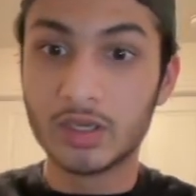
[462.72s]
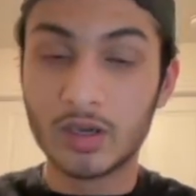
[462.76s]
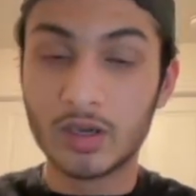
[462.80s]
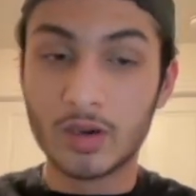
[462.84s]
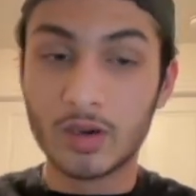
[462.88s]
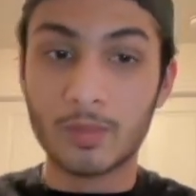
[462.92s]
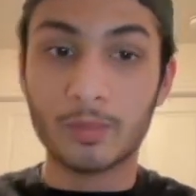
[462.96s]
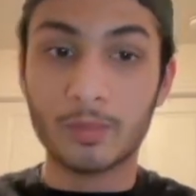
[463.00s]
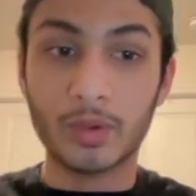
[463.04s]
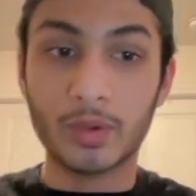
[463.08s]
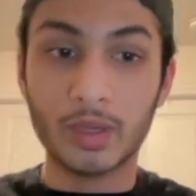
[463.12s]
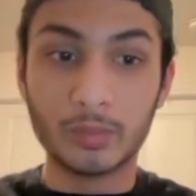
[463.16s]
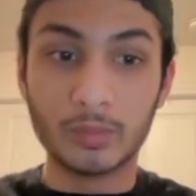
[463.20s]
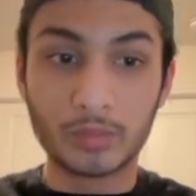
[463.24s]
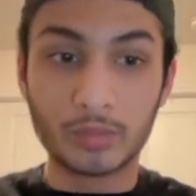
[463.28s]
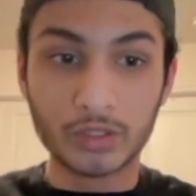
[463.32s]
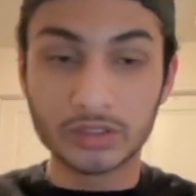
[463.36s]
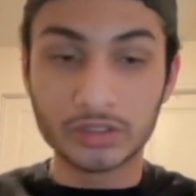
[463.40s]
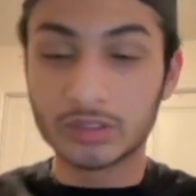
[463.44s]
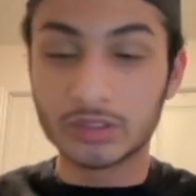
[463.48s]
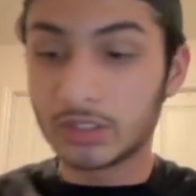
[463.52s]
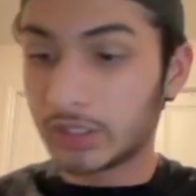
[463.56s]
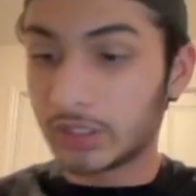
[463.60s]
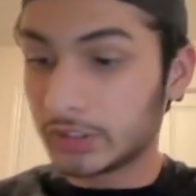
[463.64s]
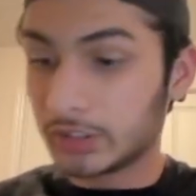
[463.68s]
But
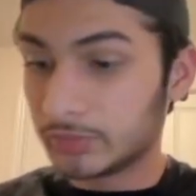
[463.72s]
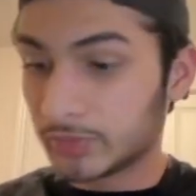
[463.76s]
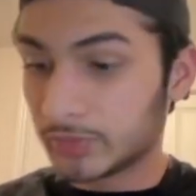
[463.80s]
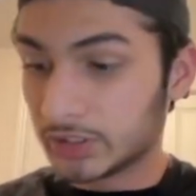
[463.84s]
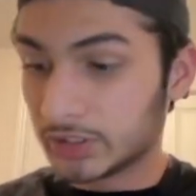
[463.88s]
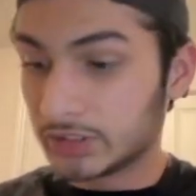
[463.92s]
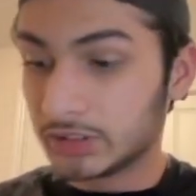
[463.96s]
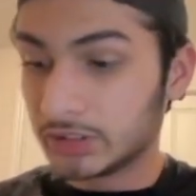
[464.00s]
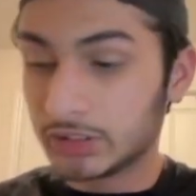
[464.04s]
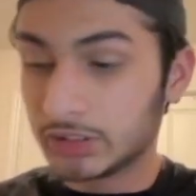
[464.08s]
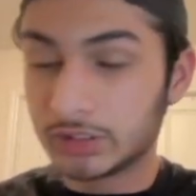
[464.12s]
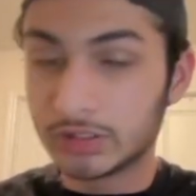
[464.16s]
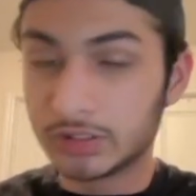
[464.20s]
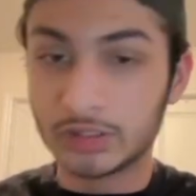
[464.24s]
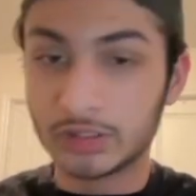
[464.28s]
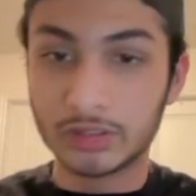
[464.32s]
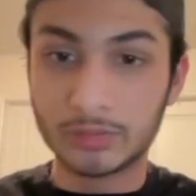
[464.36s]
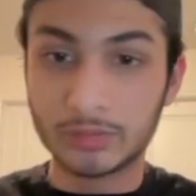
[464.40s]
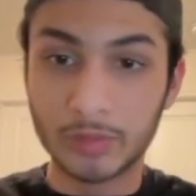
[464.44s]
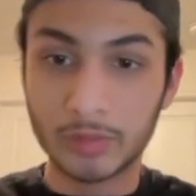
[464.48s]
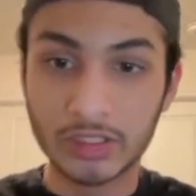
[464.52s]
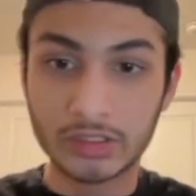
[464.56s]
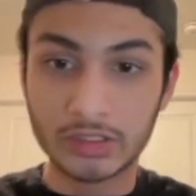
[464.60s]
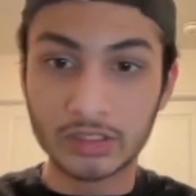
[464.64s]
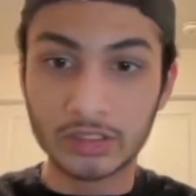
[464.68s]
personalized messages is
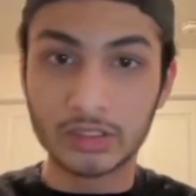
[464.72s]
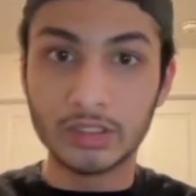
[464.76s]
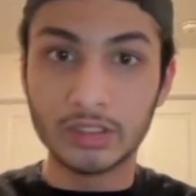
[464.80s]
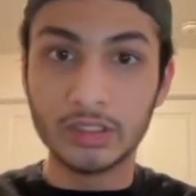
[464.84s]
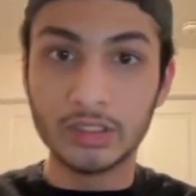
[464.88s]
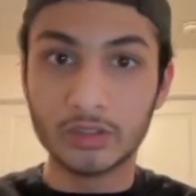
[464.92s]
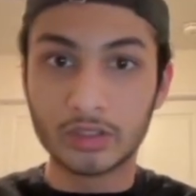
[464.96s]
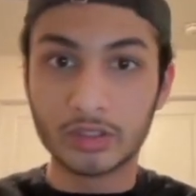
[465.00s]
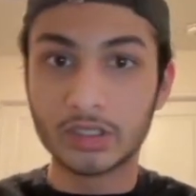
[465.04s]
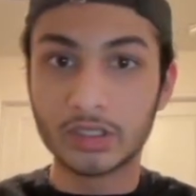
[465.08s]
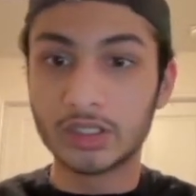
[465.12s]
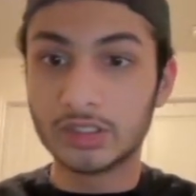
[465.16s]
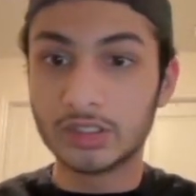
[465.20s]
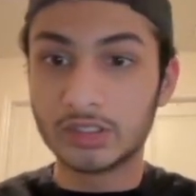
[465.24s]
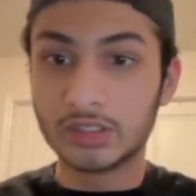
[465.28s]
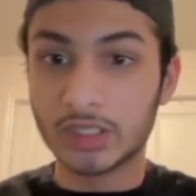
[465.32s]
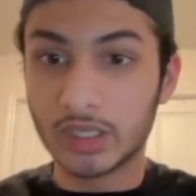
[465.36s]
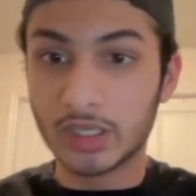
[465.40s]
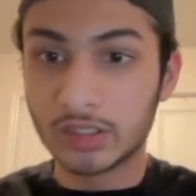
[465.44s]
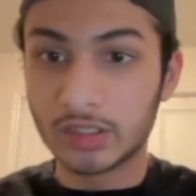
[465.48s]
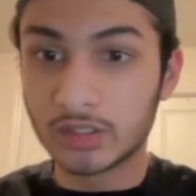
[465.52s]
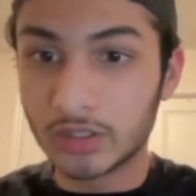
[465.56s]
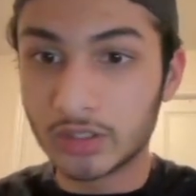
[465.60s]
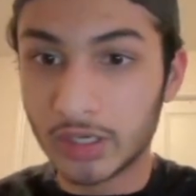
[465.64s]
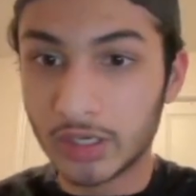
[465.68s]
basically you're going to
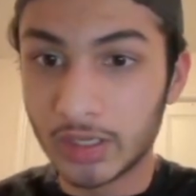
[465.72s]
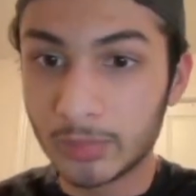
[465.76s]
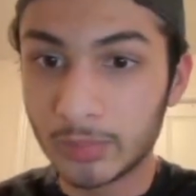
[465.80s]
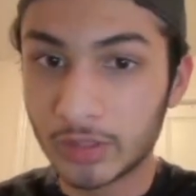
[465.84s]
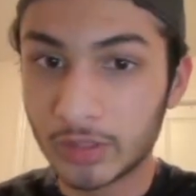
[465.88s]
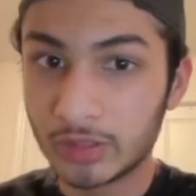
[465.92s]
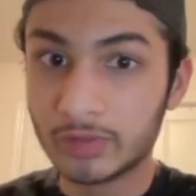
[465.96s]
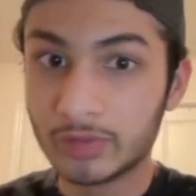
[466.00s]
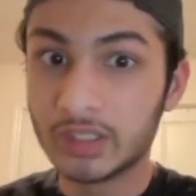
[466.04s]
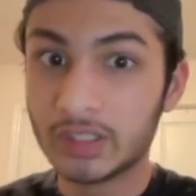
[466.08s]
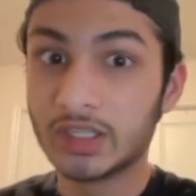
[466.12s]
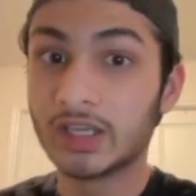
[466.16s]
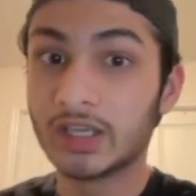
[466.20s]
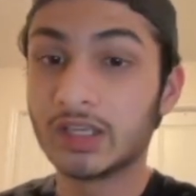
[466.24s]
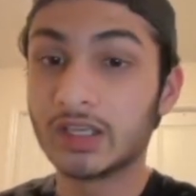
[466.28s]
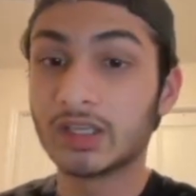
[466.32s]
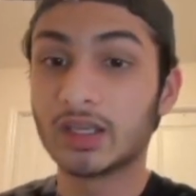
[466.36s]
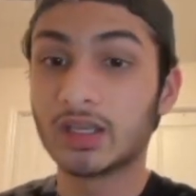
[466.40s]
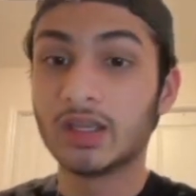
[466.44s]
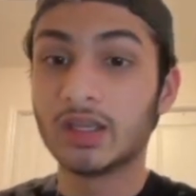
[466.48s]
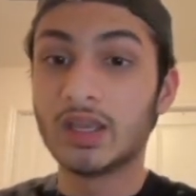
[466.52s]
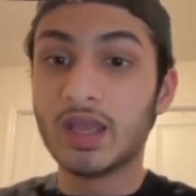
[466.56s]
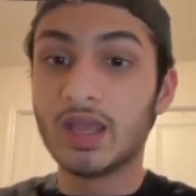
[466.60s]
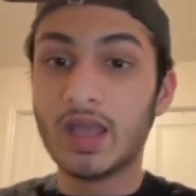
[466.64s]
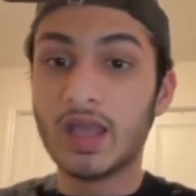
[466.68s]
take their name and be like,
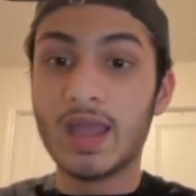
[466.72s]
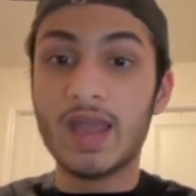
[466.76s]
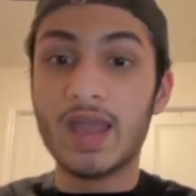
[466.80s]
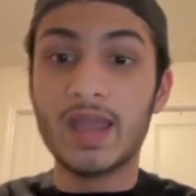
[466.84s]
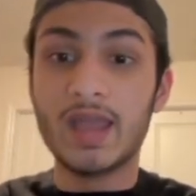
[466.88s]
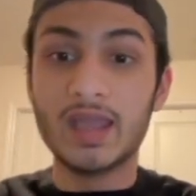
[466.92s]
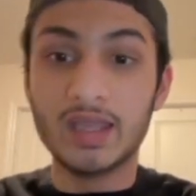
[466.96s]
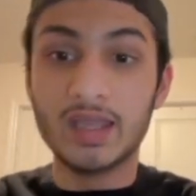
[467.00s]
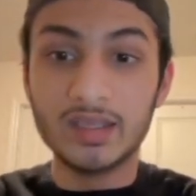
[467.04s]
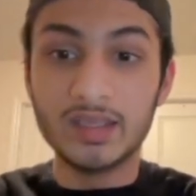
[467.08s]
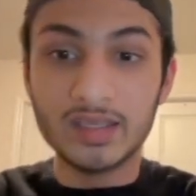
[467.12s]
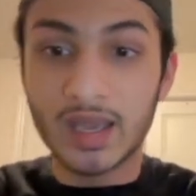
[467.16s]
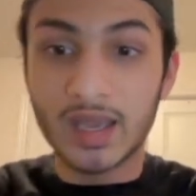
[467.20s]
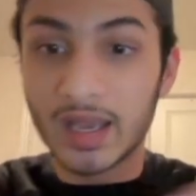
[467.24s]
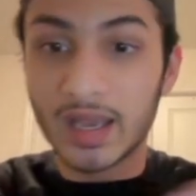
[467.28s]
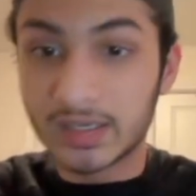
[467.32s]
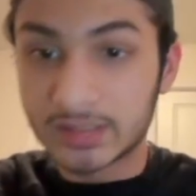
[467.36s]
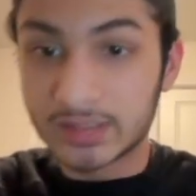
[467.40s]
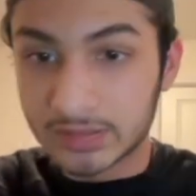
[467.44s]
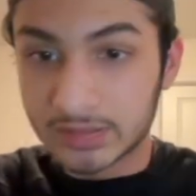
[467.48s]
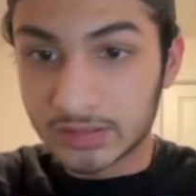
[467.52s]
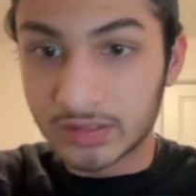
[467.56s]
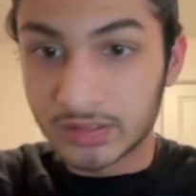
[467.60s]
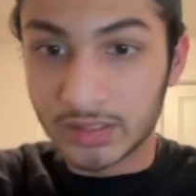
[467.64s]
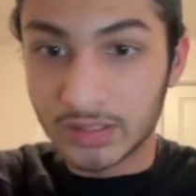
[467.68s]
hey,
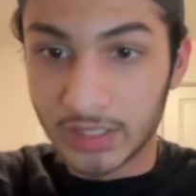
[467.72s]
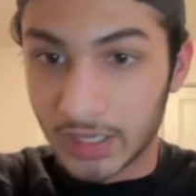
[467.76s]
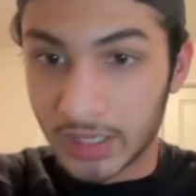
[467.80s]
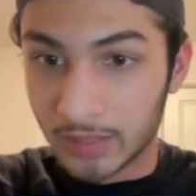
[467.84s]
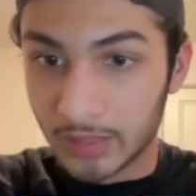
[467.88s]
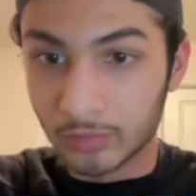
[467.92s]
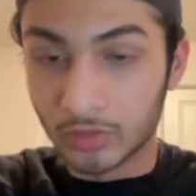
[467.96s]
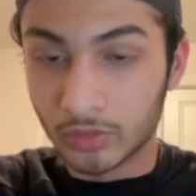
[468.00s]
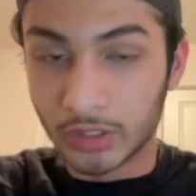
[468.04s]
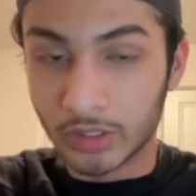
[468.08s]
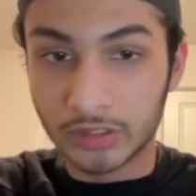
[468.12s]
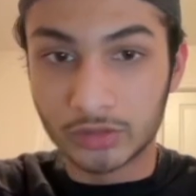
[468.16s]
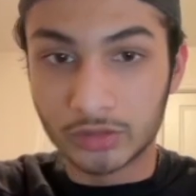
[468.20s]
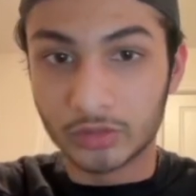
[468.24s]
X name, right?